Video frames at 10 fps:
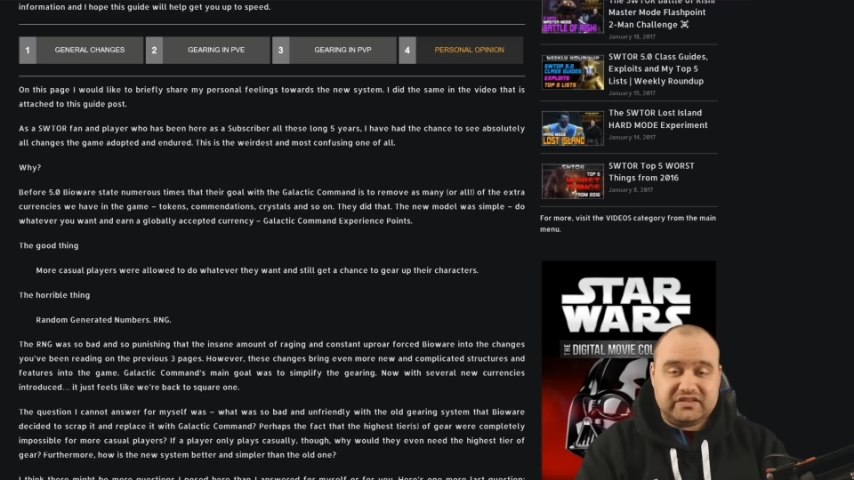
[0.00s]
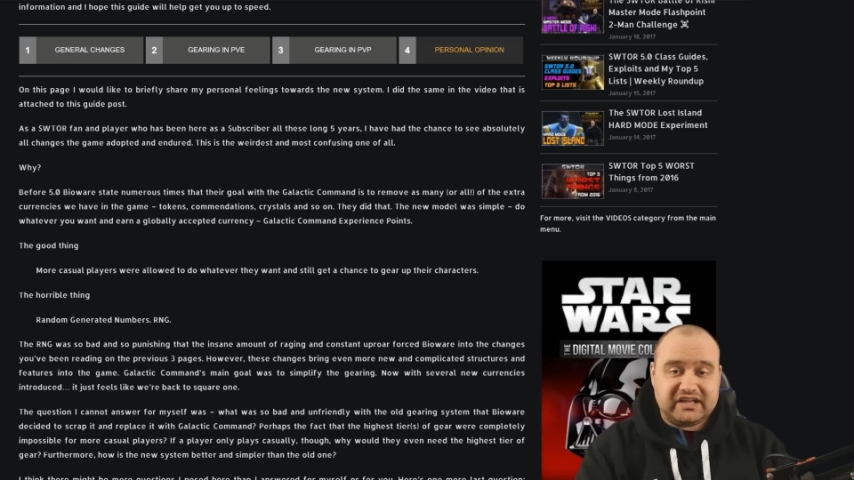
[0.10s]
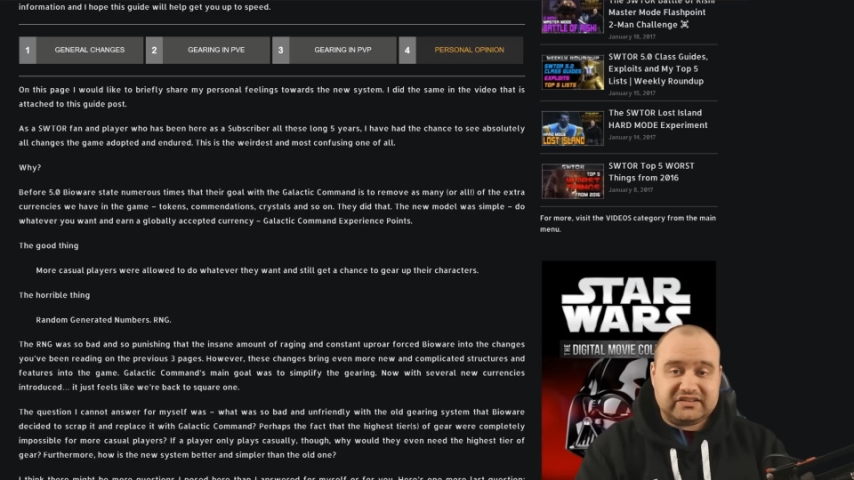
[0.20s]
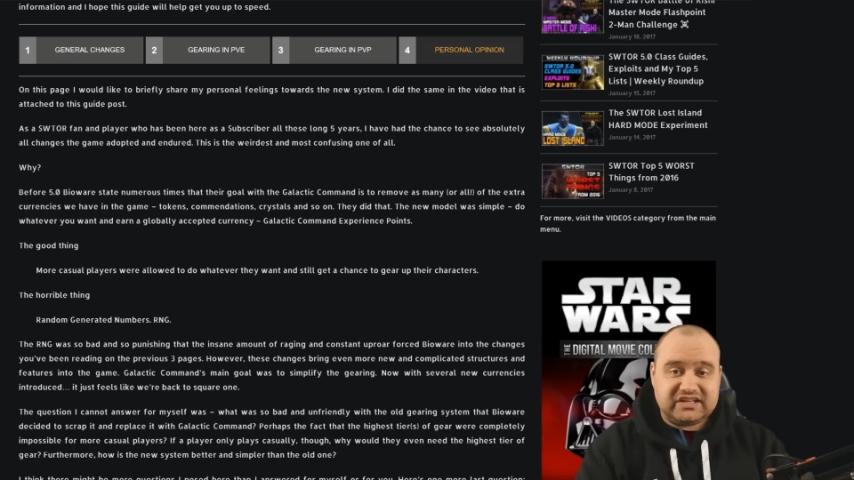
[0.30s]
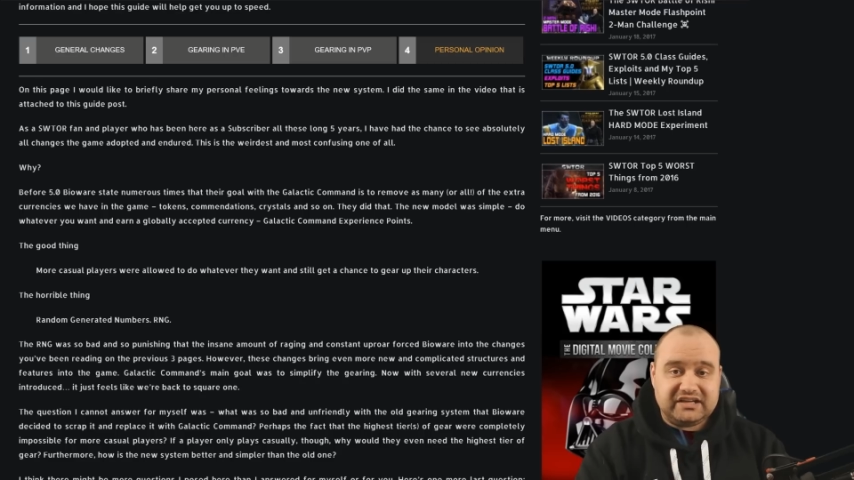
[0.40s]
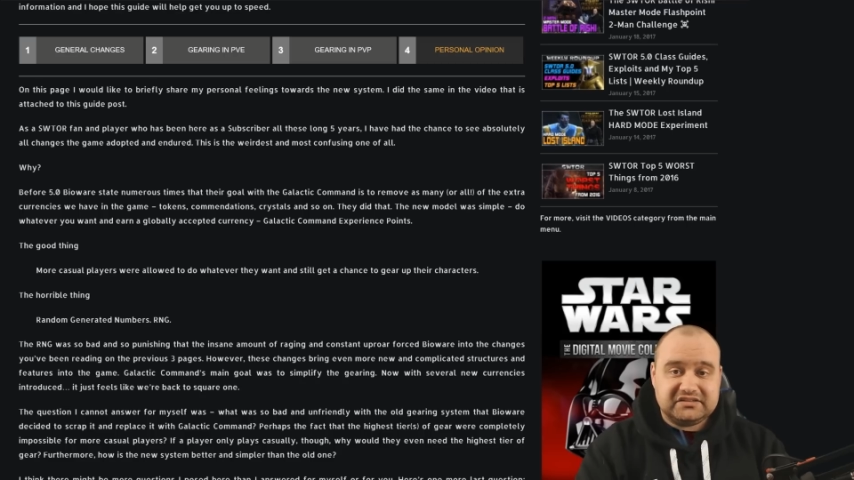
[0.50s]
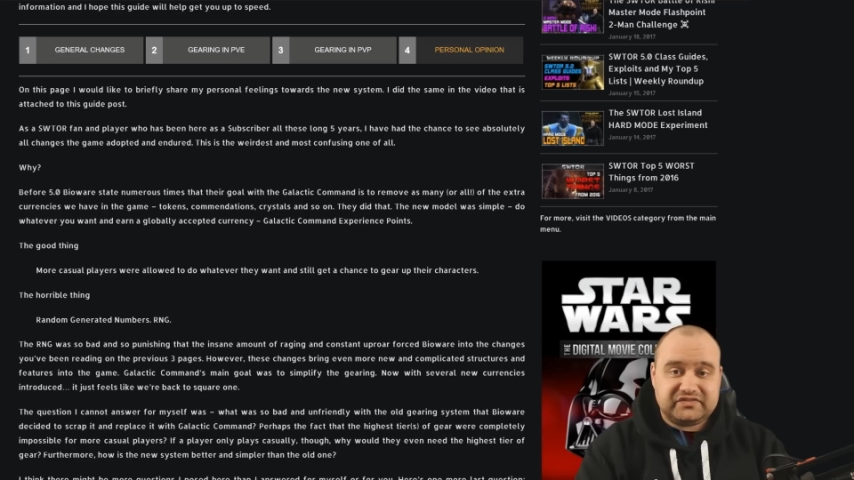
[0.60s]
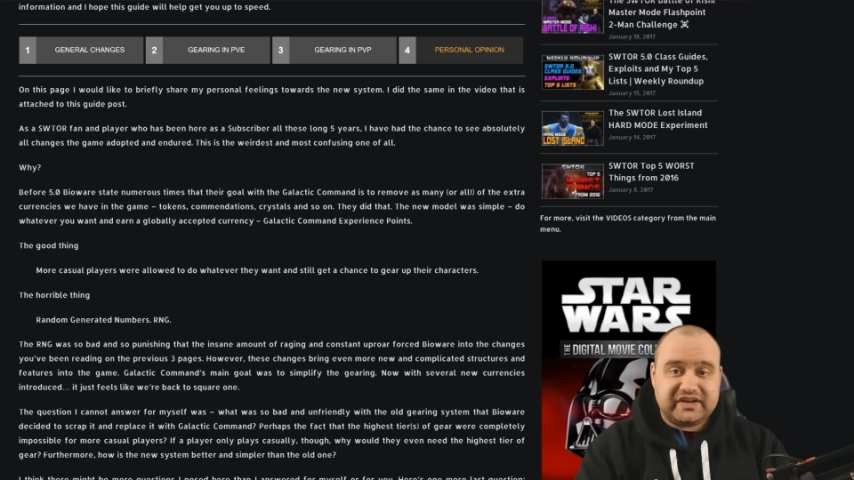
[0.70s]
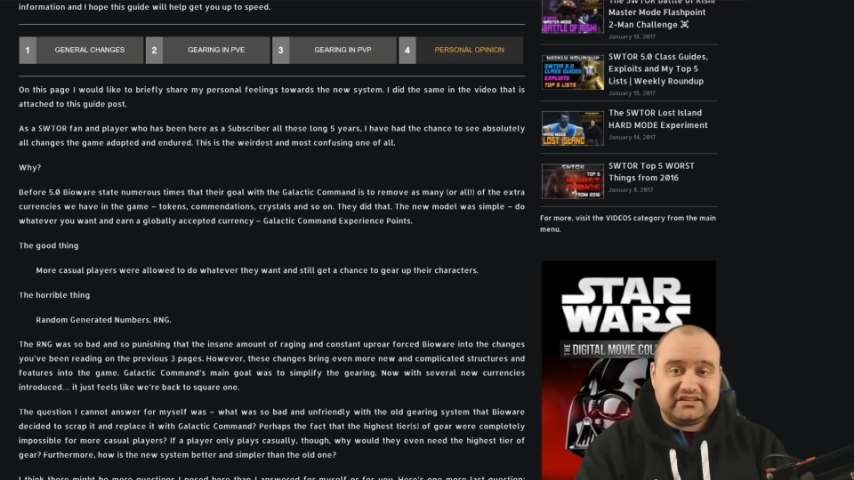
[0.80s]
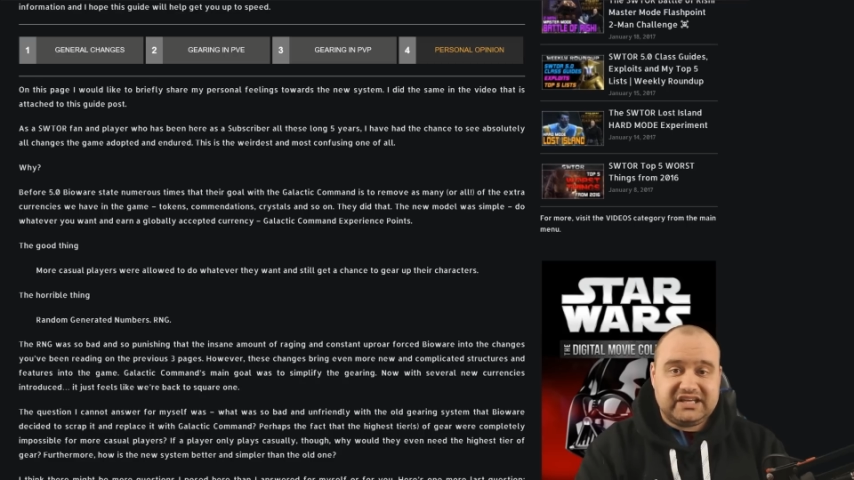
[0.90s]
that kind of
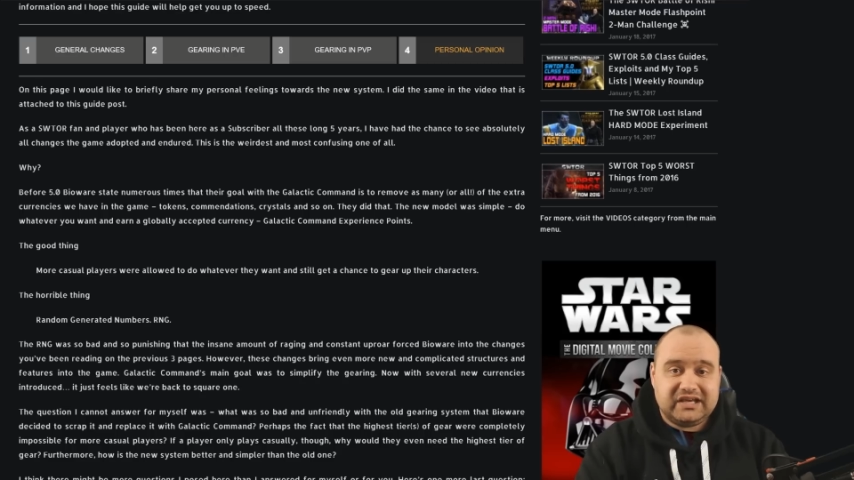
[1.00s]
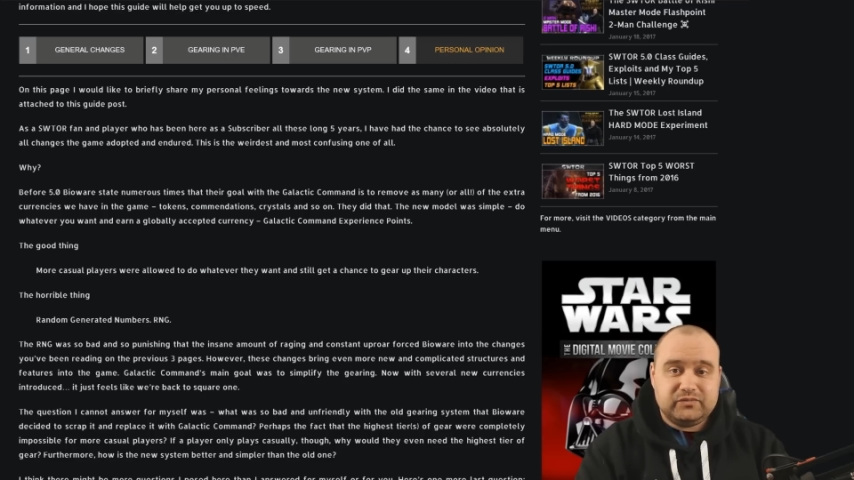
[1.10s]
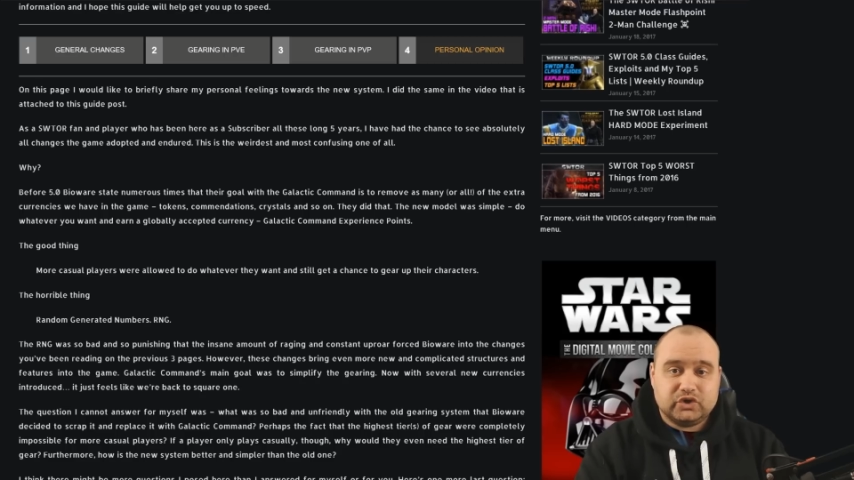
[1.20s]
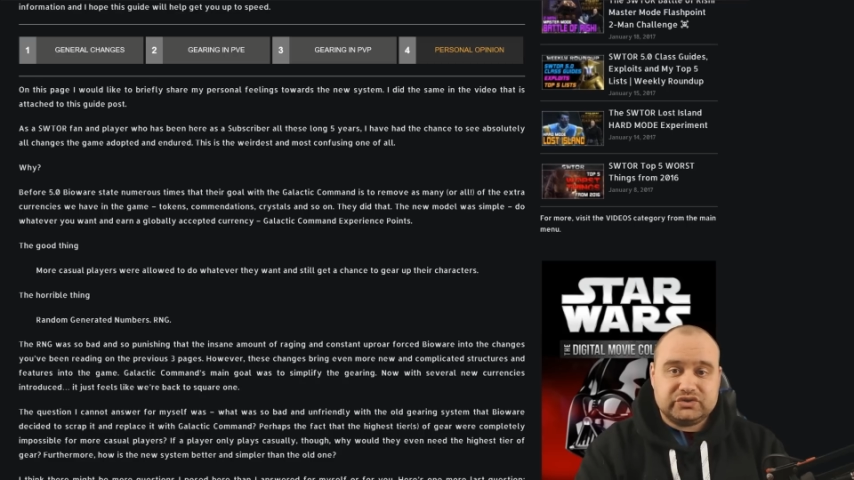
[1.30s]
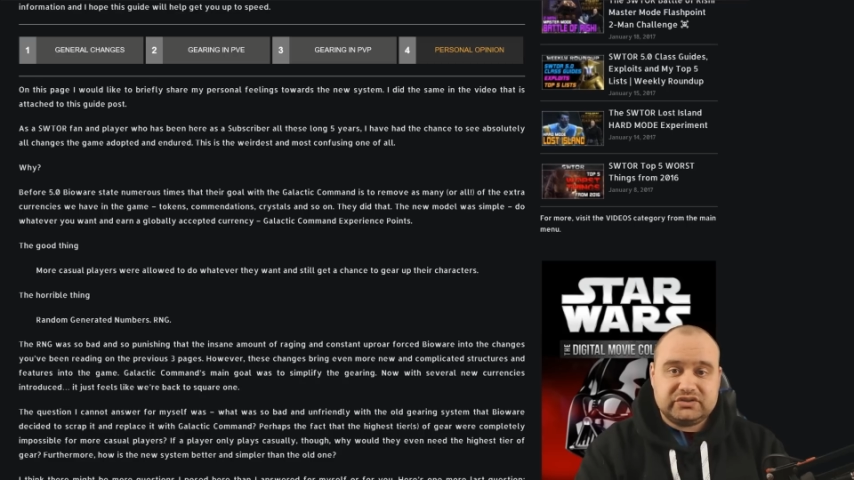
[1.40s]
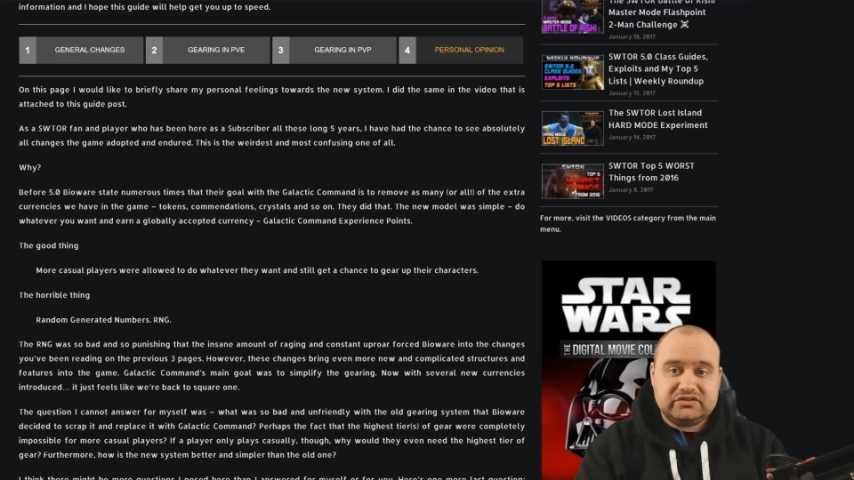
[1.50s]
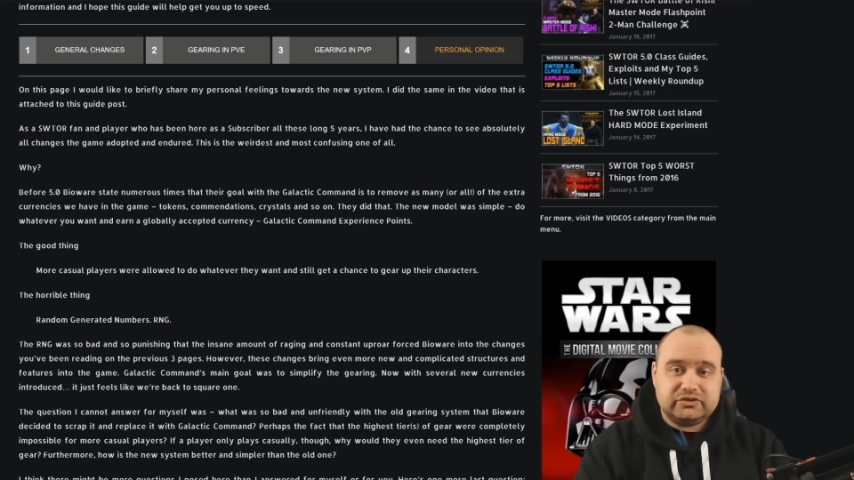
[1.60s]
endgame content.